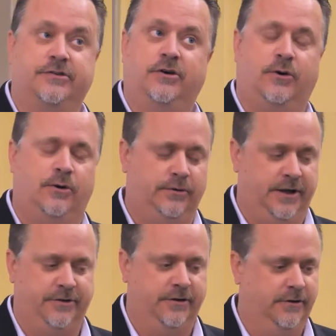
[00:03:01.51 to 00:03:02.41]
a whole
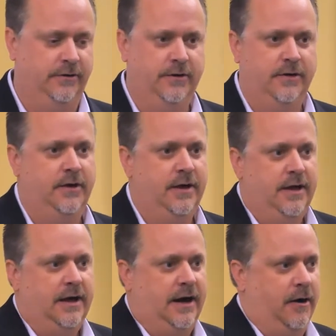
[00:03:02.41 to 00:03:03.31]
nother
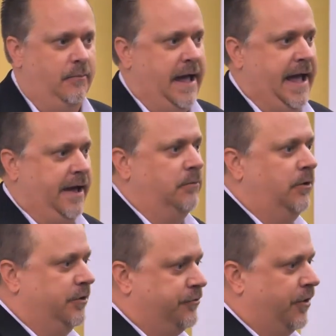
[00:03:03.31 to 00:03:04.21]

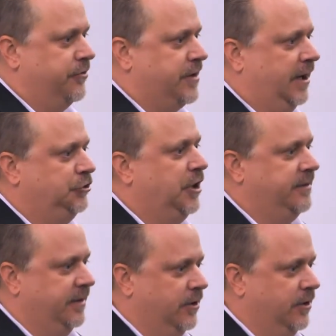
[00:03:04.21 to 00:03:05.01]
animal as far as contracting